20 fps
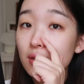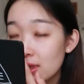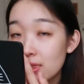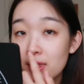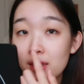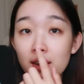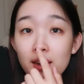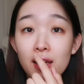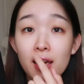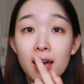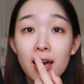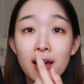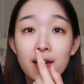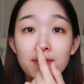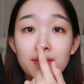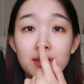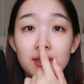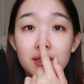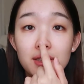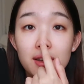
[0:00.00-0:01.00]
And then I
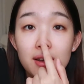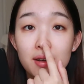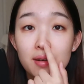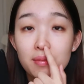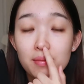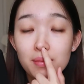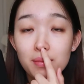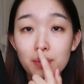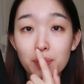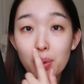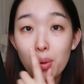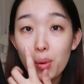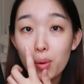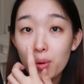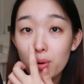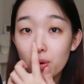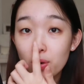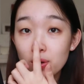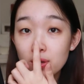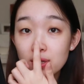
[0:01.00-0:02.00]
have some
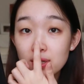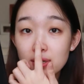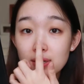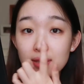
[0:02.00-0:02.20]
pores,